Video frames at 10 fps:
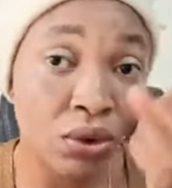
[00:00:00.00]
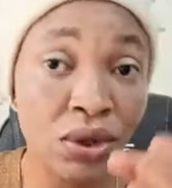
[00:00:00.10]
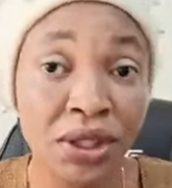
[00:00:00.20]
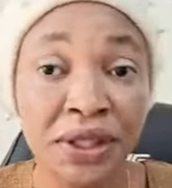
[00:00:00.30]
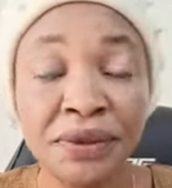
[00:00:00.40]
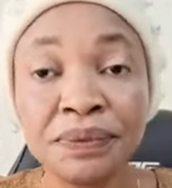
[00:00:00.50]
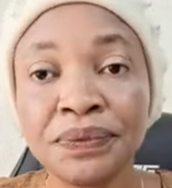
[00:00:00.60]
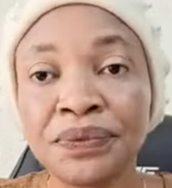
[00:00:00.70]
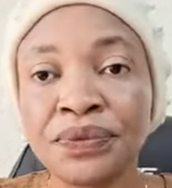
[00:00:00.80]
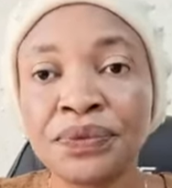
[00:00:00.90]
your holy name.
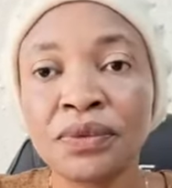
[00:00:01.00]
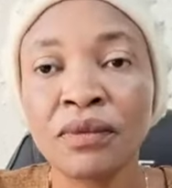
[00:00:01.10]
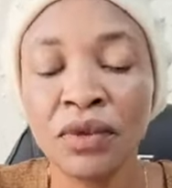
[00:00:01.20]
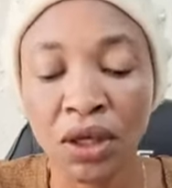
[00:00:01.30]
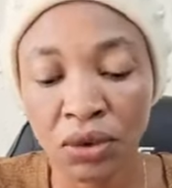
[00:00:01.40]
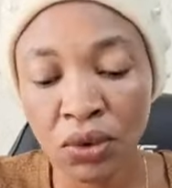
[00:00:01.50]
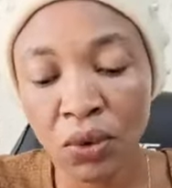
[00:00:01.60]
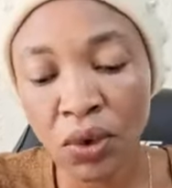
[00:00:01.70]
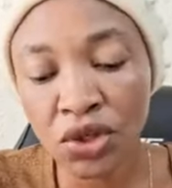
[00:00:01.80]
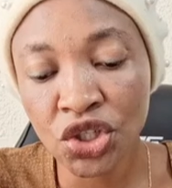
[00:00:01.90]

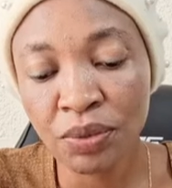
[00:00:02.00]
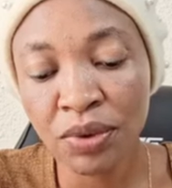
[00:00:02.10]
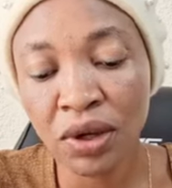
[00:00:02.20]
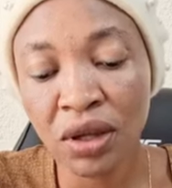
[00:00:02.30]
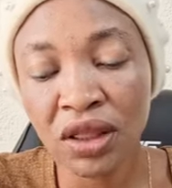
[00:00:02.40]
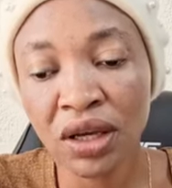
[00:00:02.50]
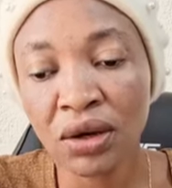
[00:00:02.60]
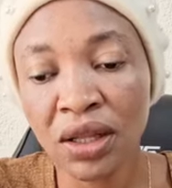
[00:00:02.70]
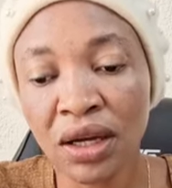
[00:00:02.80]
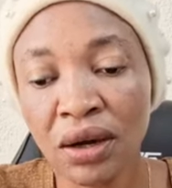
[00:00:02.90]
We worship you, Lord.
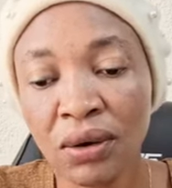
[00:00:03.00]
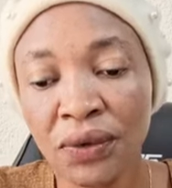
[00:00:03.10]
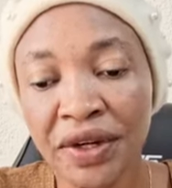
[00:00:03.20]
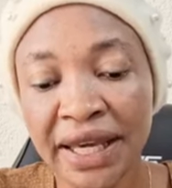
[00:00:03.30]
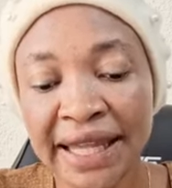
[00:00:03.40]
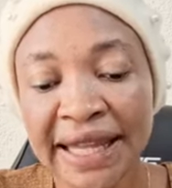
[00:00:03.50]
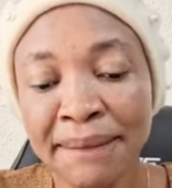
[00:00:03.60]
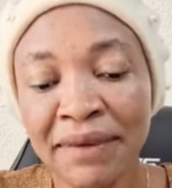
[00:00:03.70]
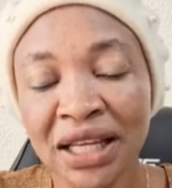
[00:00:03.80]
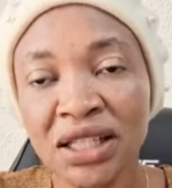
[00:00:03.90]
Take all the glory in
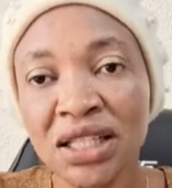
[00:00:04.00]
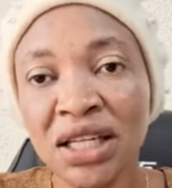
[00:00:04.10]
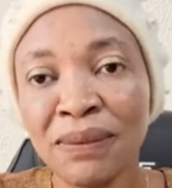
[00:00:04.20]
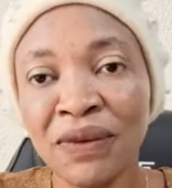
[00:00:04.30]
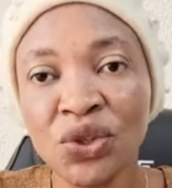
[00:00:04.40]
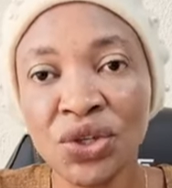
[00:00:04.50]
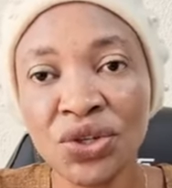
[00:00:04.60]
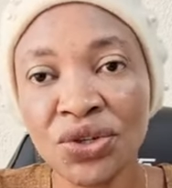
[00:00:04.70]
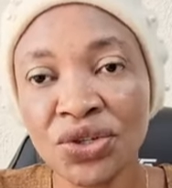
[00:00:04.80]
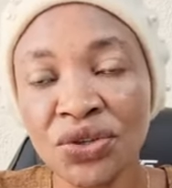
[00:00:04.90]
the mighty name of
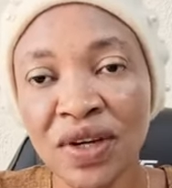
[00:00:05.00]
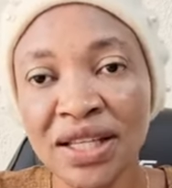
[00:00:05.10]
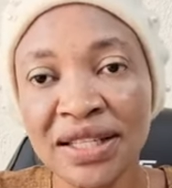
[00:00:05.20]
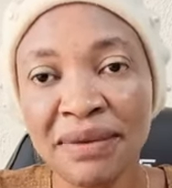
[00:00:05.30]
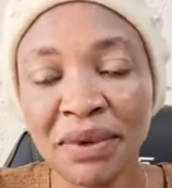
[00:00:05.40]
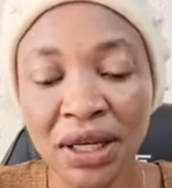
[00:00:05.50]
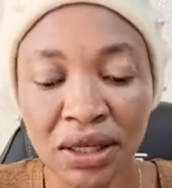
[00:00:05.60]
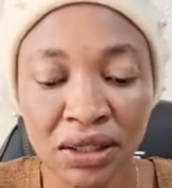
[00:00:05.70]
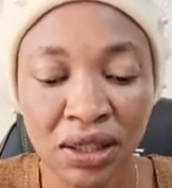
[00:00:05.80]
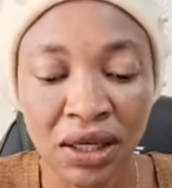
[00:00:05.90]
Jesus Christ.
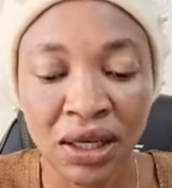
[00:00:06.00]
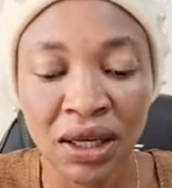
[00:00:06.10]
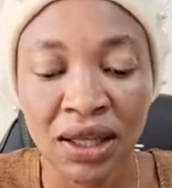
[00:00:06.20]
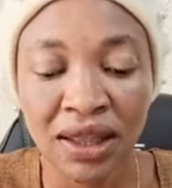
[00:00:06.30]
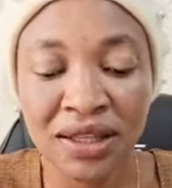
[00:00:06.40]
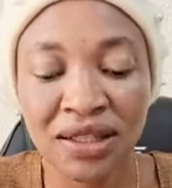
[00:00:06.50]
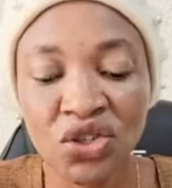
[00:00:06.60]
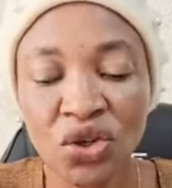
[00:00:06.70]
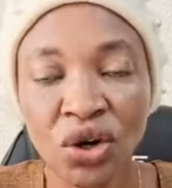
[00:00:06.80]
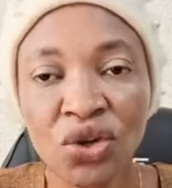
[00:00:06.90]
Amen. This
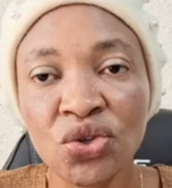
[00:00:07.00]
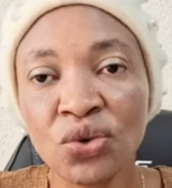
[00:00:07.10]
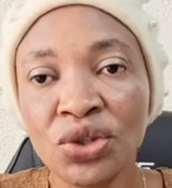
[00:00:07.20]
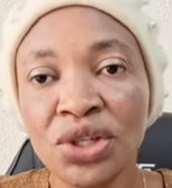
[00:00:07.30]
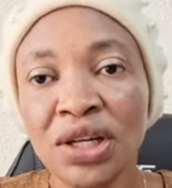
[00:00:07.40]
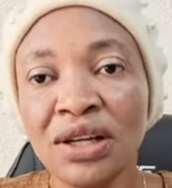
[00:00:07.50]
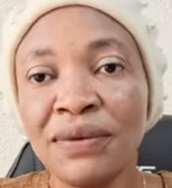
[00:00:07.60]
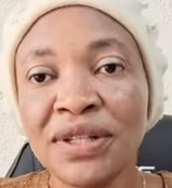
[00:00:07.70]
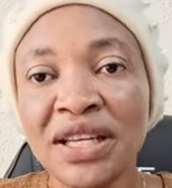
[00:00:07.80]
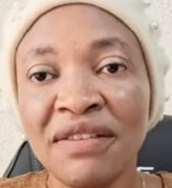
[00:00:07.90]
is God's own
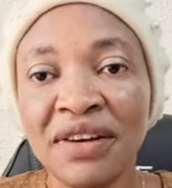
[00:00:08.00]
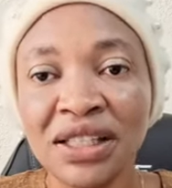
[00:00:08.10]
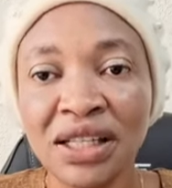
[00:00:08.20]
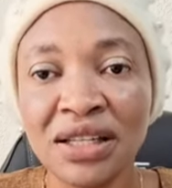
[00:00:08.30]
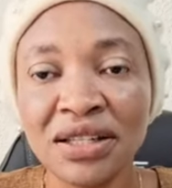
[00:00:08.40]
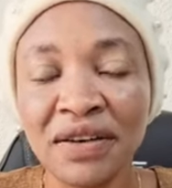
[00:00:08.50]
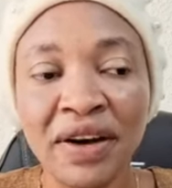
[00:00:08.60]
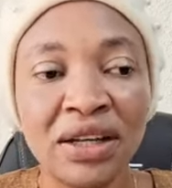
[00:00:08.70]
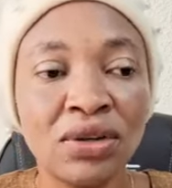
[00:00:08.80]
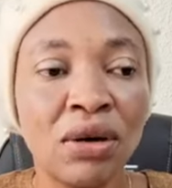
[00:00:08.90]
channel with Evangelist
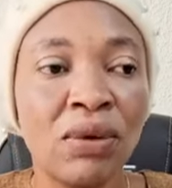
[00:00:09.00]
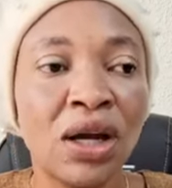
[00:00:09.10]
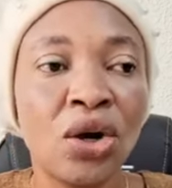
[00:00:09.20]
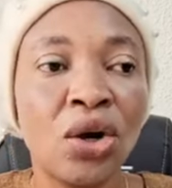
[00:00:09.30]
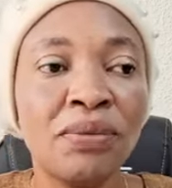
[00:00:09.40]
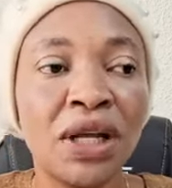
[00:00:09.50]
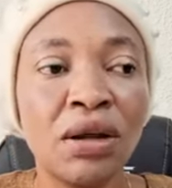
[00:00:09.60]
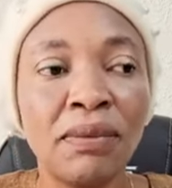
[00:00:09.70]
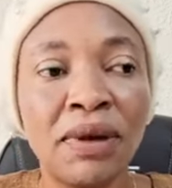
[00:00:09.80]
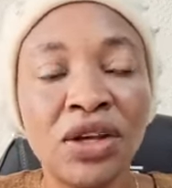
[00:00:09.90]
Sarah. You are welcome. The
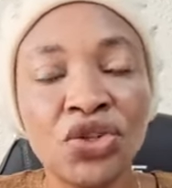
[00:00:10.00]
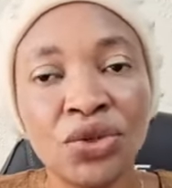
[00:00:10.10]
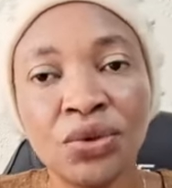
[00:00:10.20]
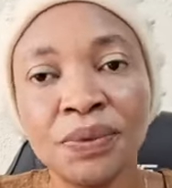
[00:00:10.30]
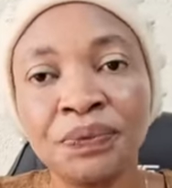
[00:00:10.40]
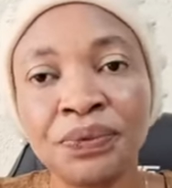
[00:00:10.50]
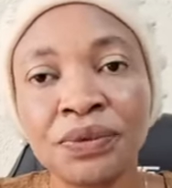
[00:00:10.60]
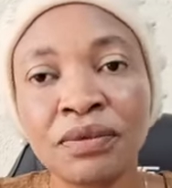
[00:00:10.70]
Lord bless you.